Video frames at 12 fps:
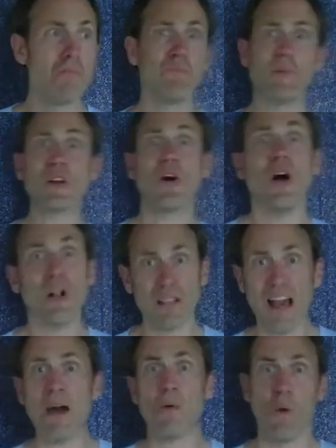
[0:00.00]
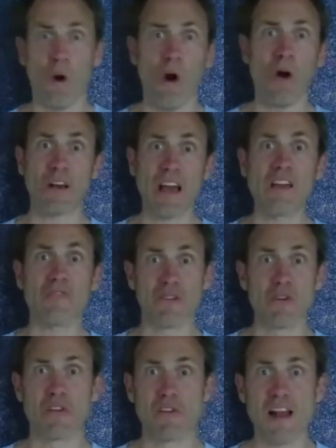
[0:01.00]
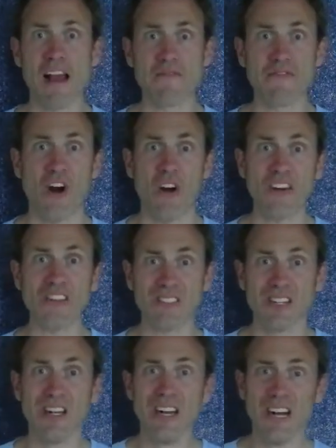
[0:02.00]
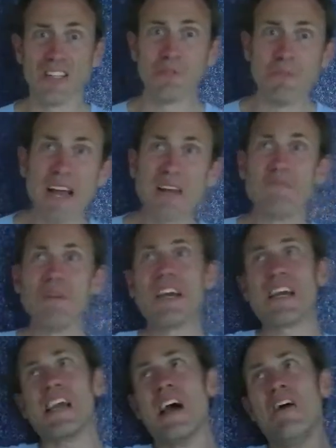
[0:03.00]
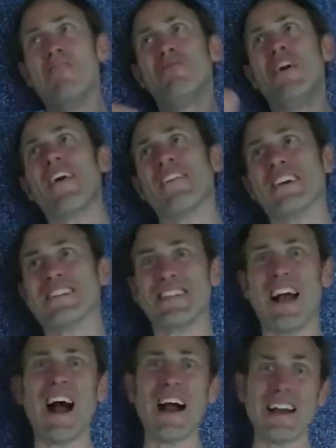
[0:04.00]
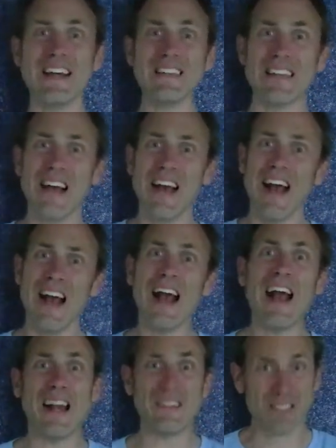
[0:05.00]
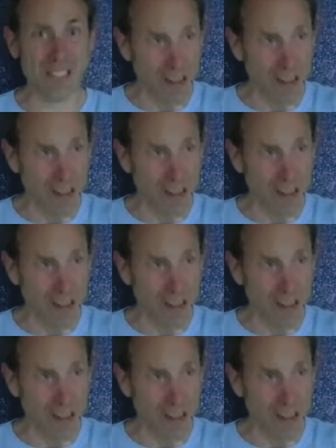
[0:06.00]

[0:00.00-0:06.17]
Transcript: But all that walking through the rainforest has made me very tired and